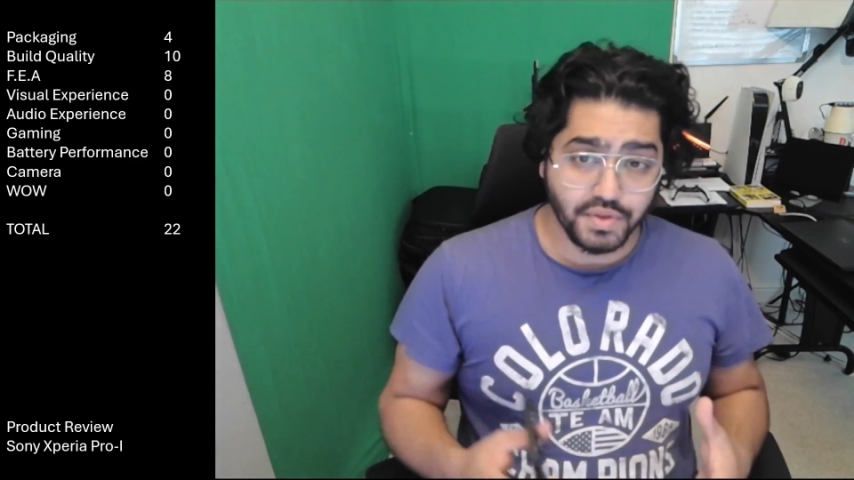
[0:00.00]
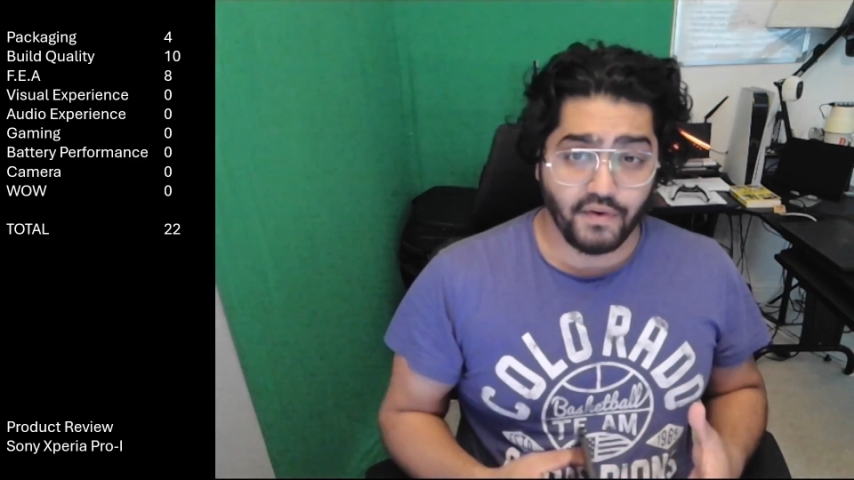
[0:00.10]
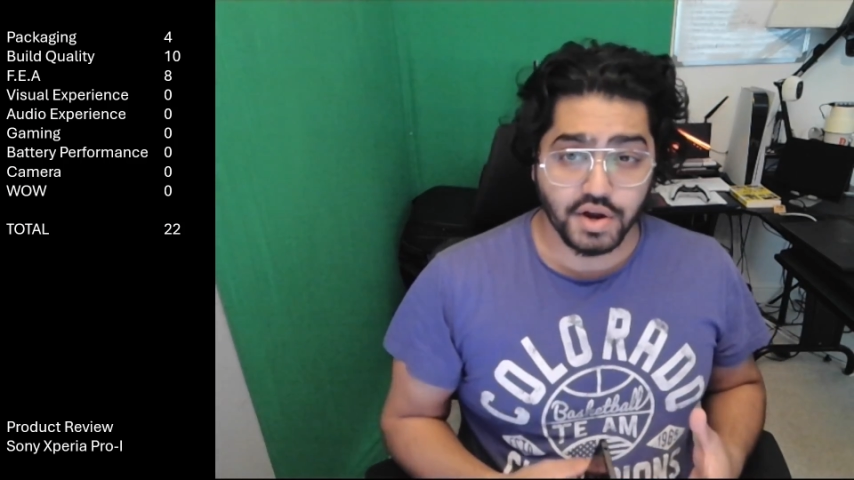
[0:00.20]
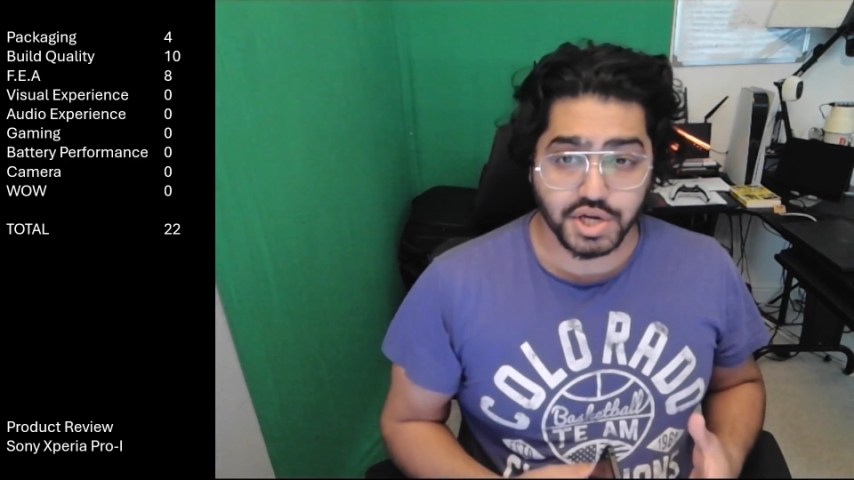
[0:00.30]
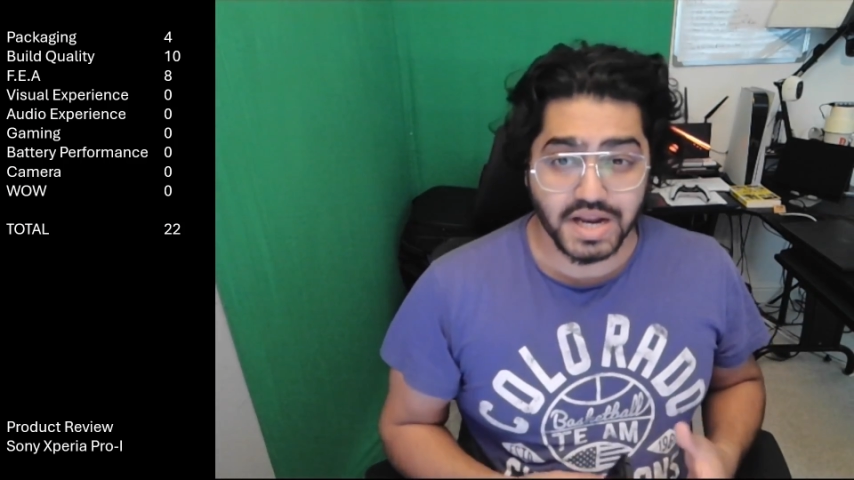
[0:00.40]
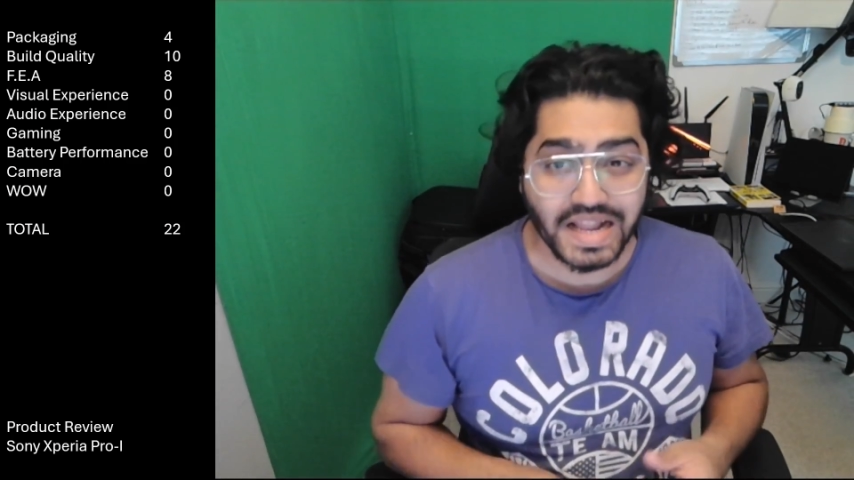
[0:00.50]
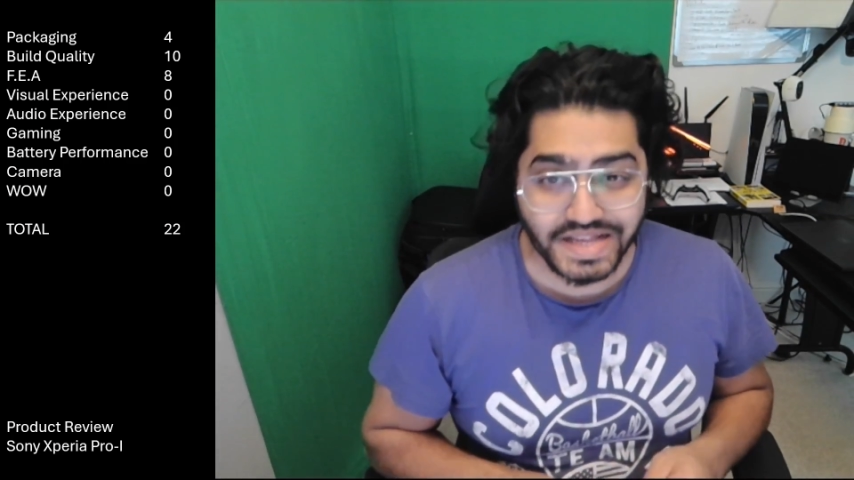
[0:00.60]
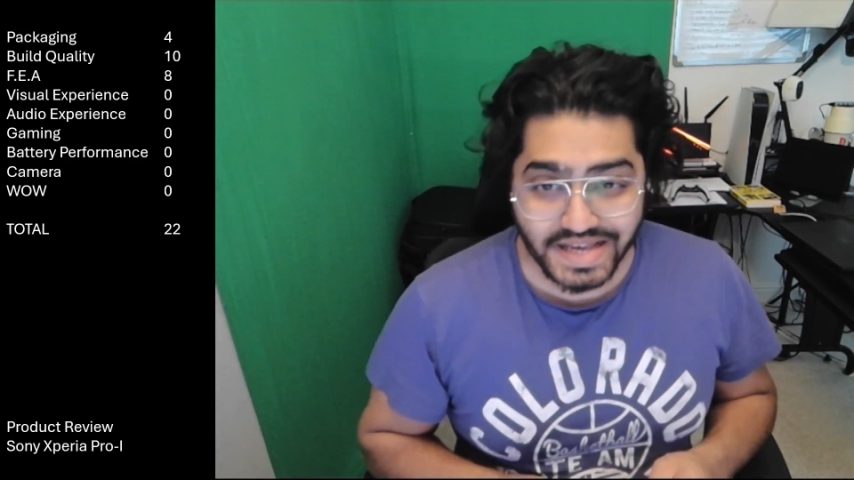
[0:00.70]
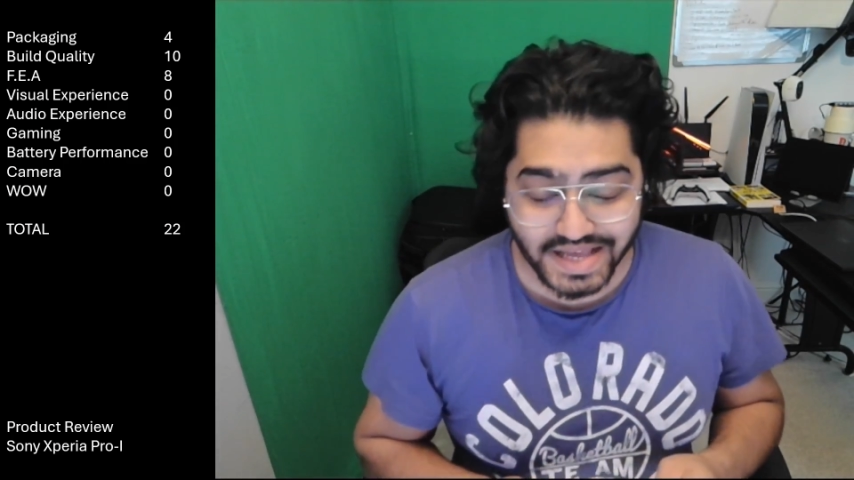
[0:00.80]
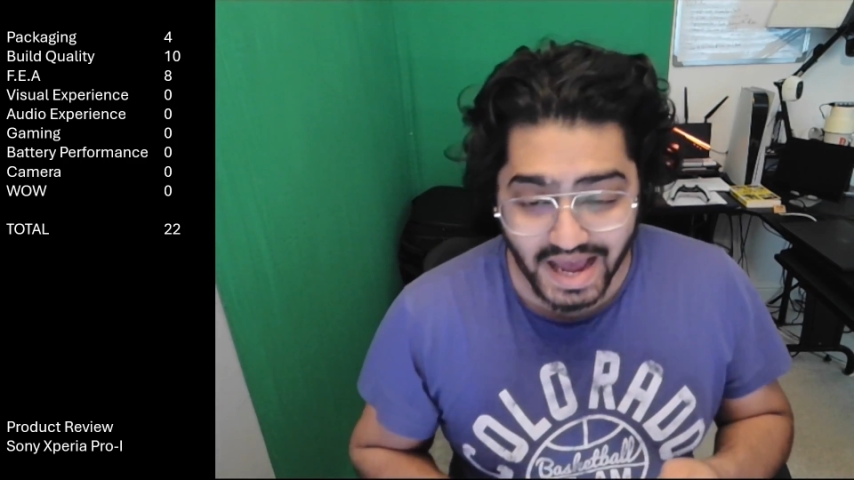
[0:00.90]

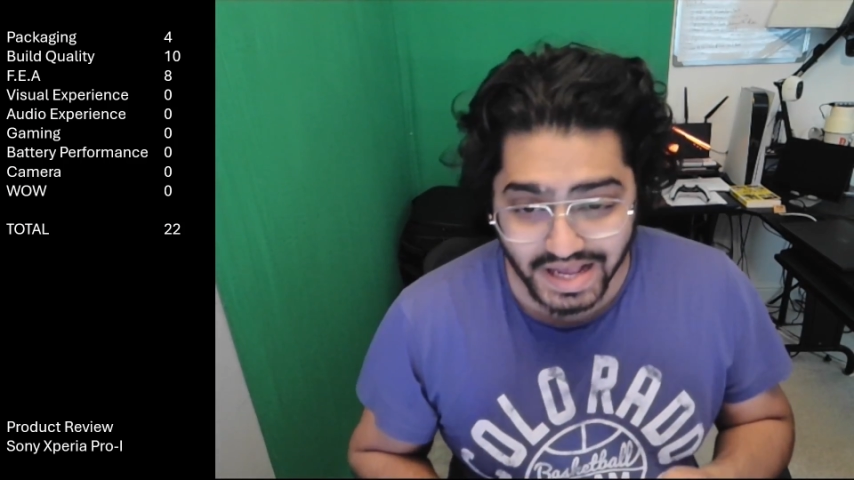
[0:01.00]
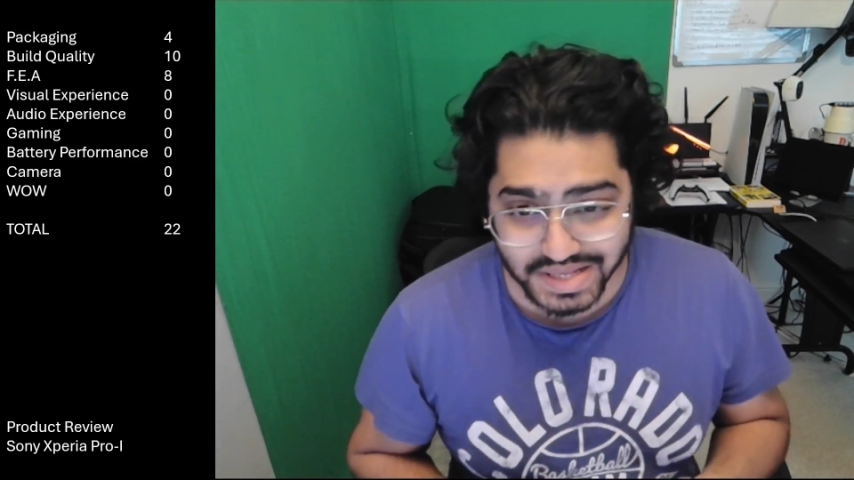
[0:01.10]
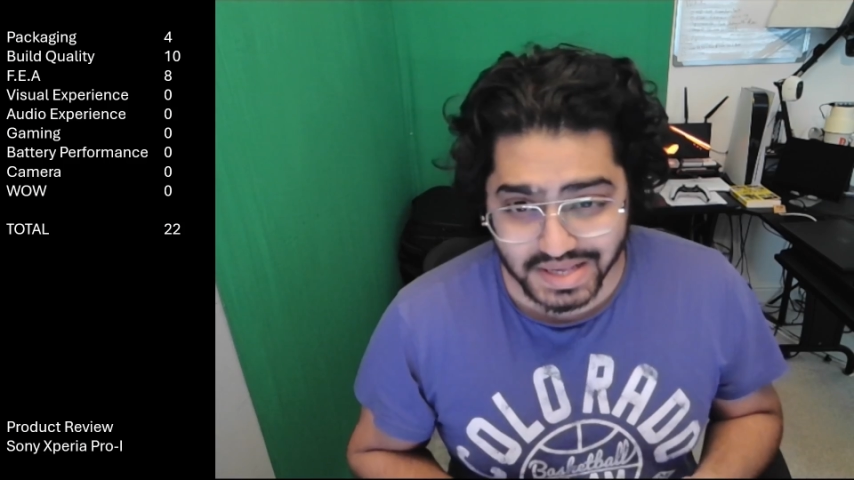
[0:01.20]
functionality it has.